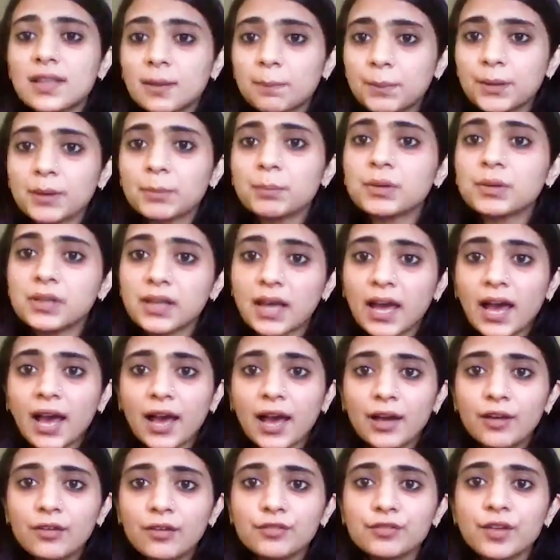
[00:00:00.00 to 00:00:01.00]
that people
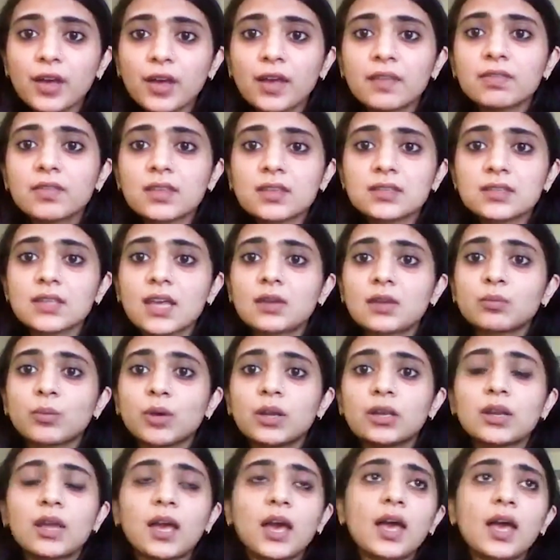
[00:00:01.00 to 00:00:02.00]
have. And this, and
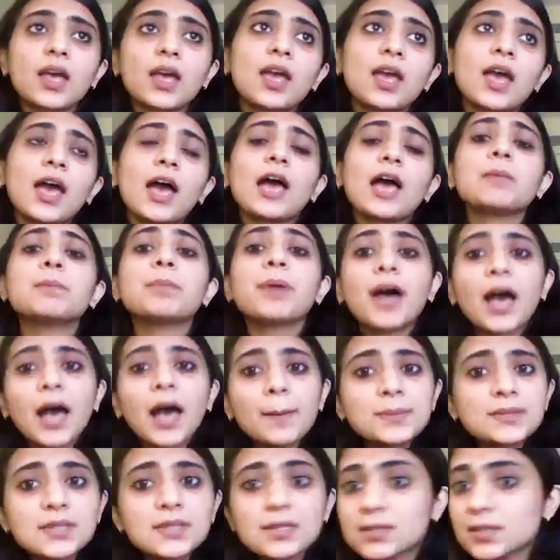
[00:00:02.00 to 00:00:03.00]
when, and
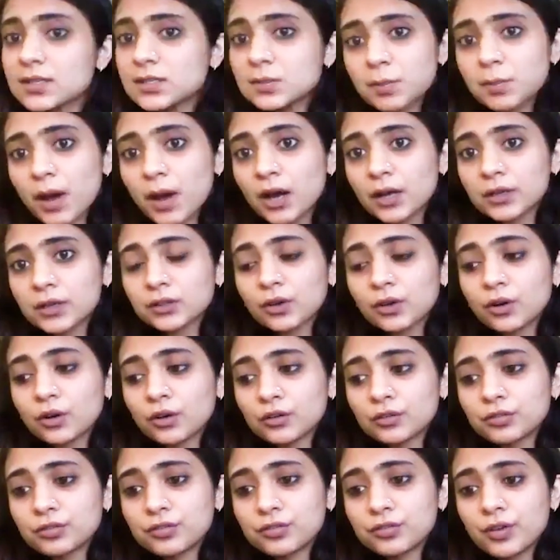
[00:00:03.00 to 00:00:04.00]
perhaps this is part
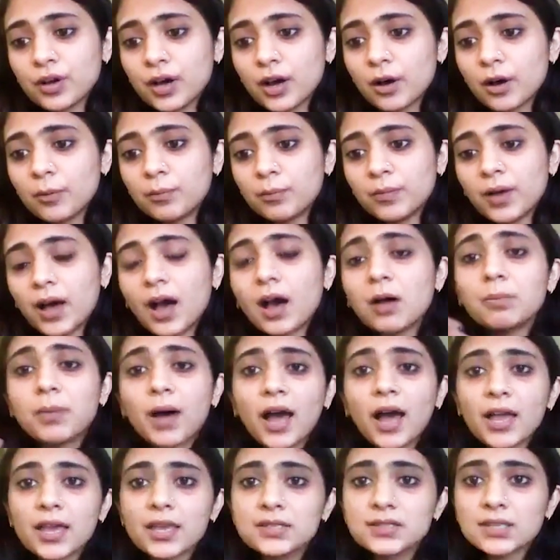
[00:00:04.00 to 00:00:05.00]
of um, our
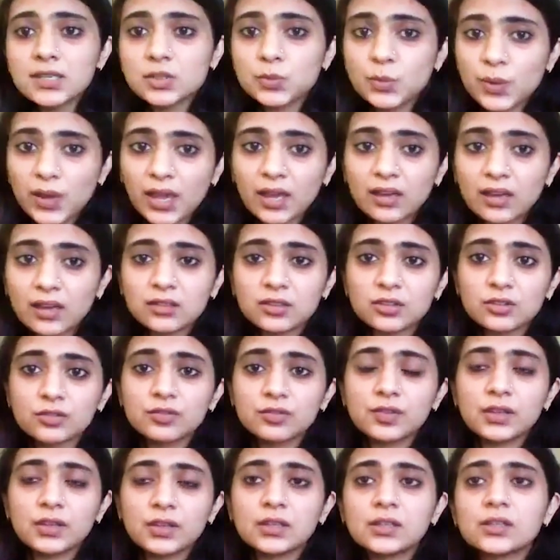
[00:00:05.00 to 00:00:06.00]
bias as we enter the
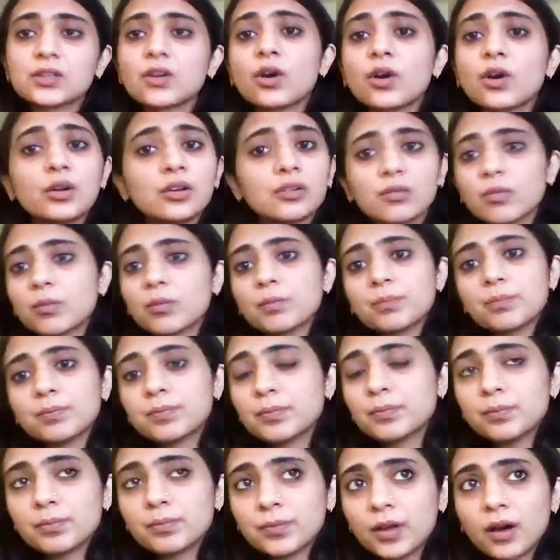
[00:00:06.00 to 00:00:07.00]
field, or,
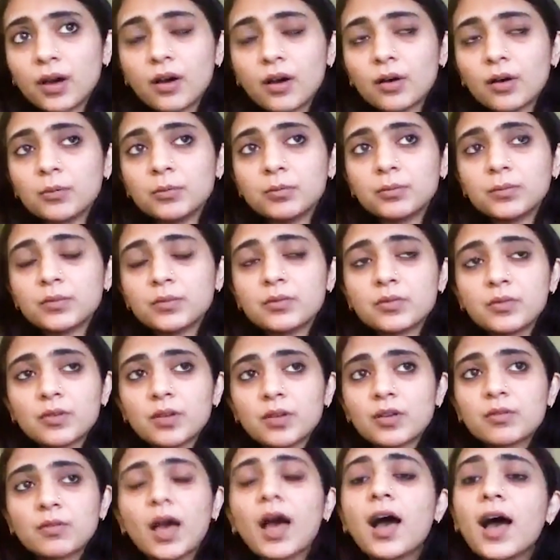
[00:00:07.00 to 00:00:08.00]
um,
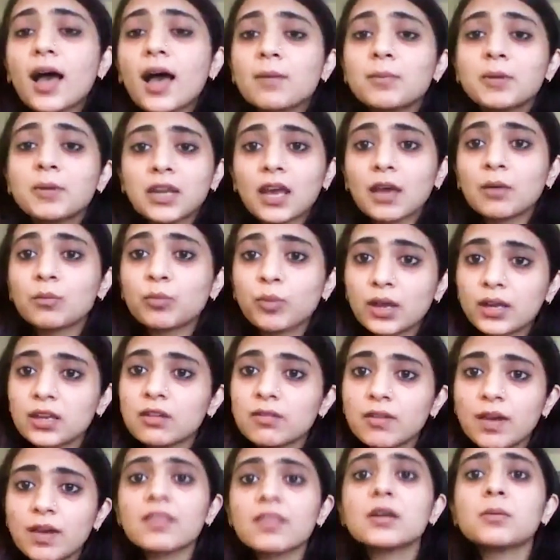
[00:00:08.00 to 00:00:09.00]
I mean, I'm very
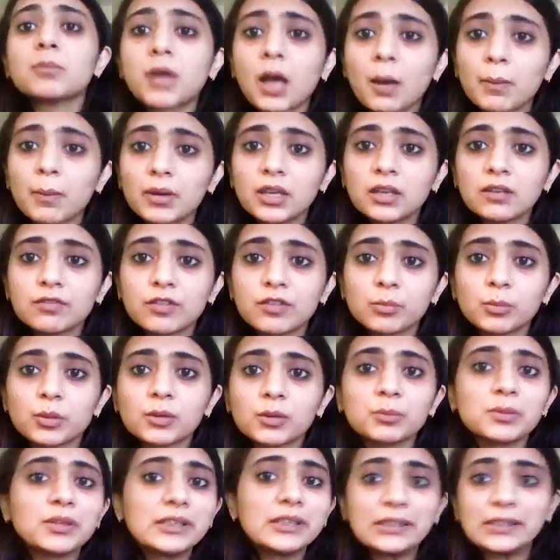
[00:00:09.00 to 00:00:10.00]
aware that I'm coming in from a
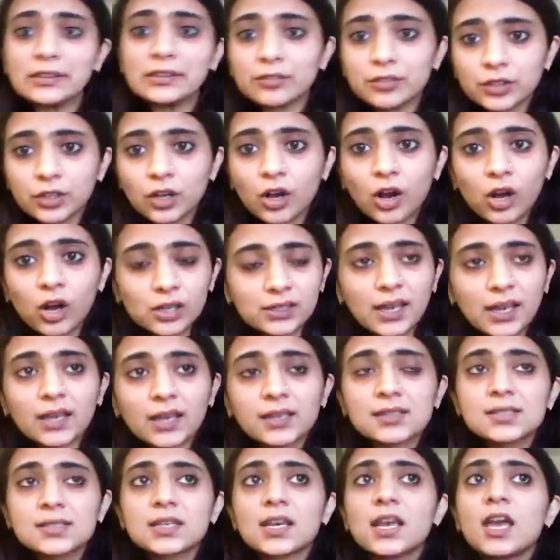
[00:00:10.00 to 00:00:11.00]
completely different
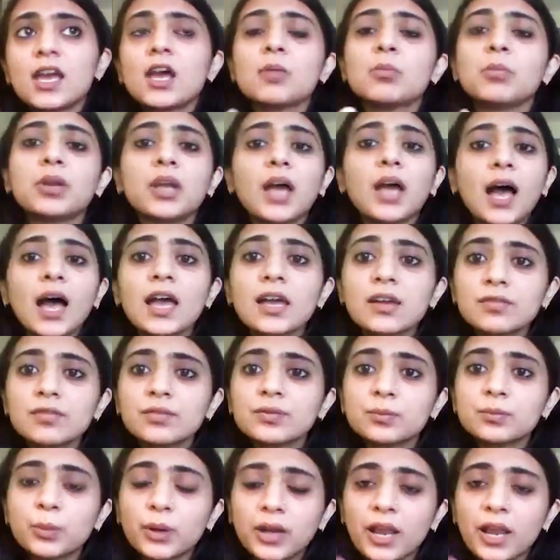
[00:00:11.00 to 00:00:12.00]
context, but
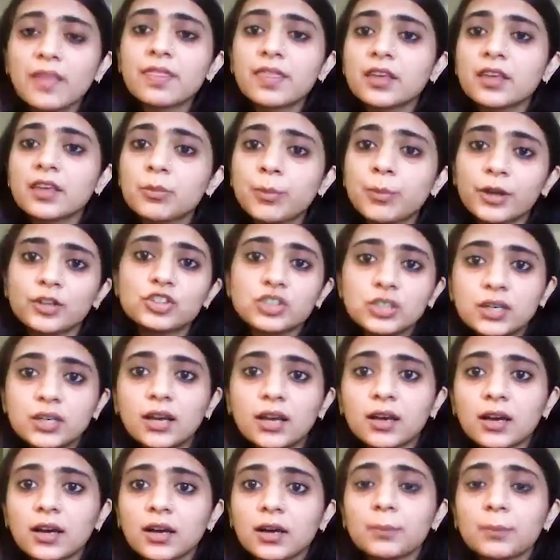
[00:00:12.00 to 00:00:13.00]
I, when I think about Sri
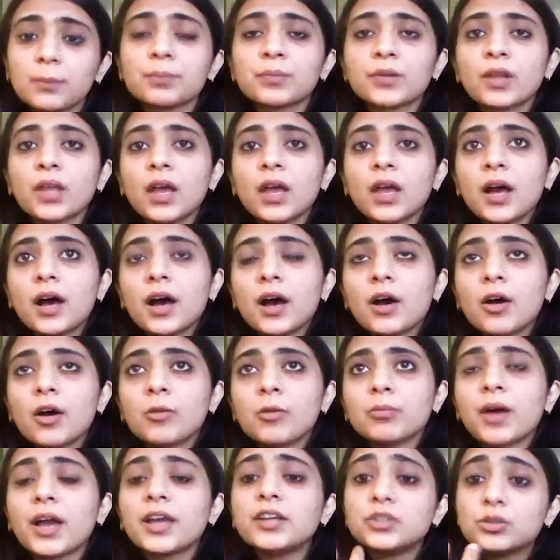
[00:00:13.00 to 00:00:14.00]
Lanka,
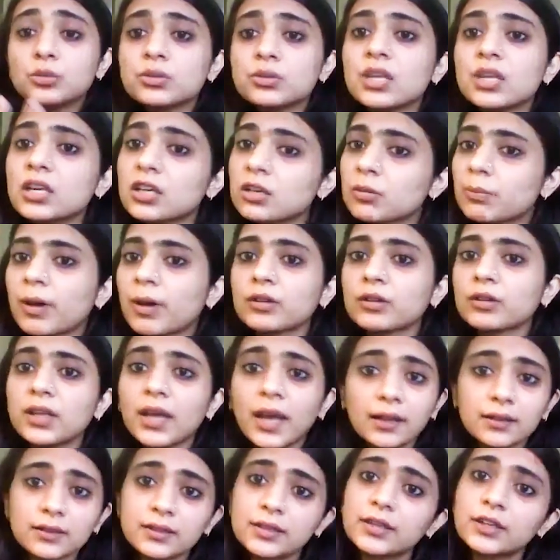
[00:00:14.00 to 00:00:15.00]
um, I do think about
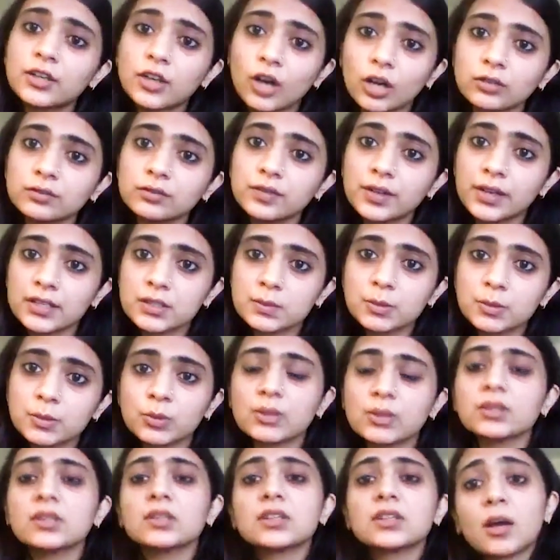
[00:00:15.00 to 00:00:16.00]
the ethnic conflicts
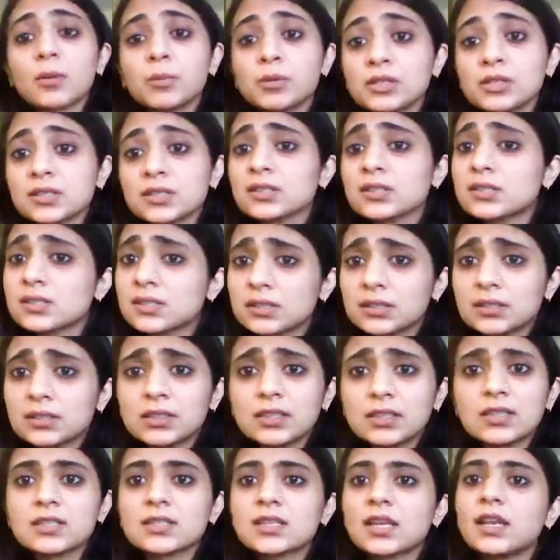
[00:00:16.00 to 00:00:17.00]
between the Tamils and the
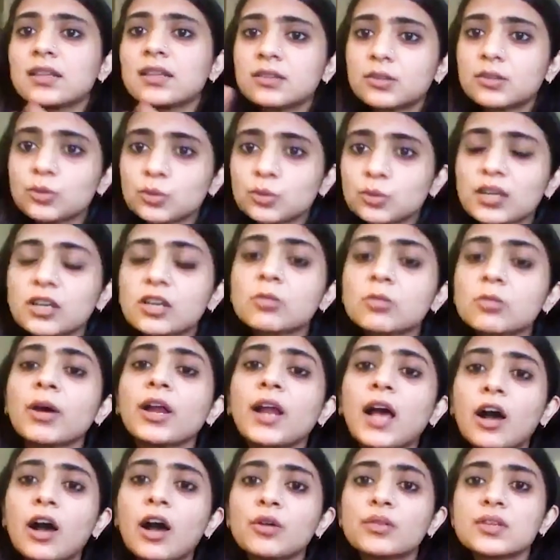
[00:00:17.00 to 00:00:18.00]
Sinhalese. And I do think
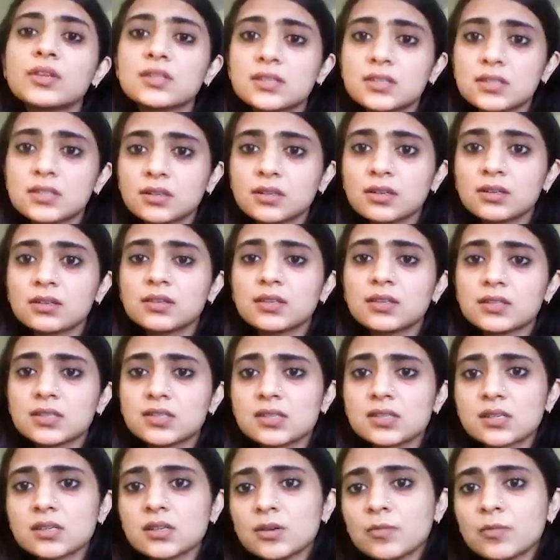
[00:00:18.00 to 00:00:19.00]
about how this is a, this
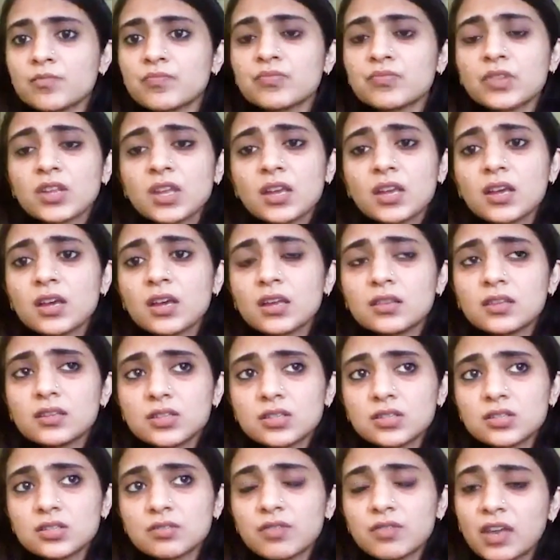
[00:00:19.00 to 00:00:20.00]
is a,
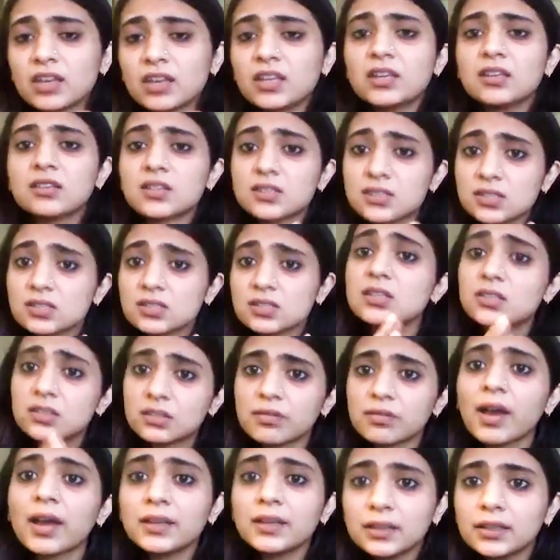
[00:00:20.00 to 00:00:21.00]
this is a very, this is a
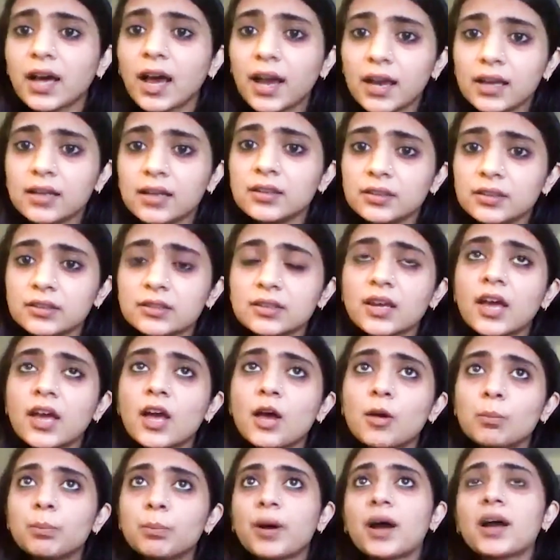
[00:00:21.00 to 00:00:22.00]
divided island,
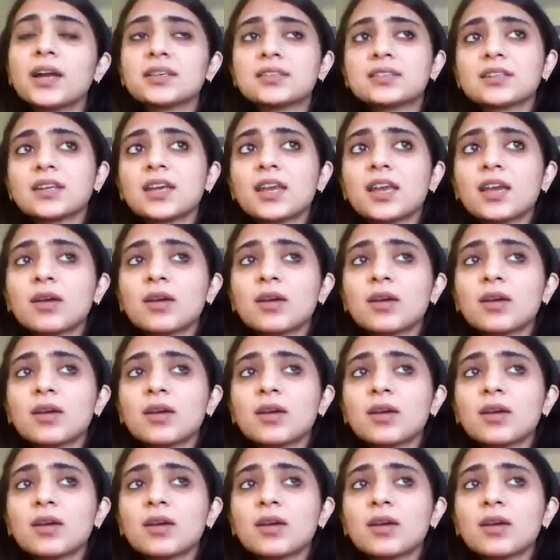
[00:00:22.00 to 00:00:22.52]
but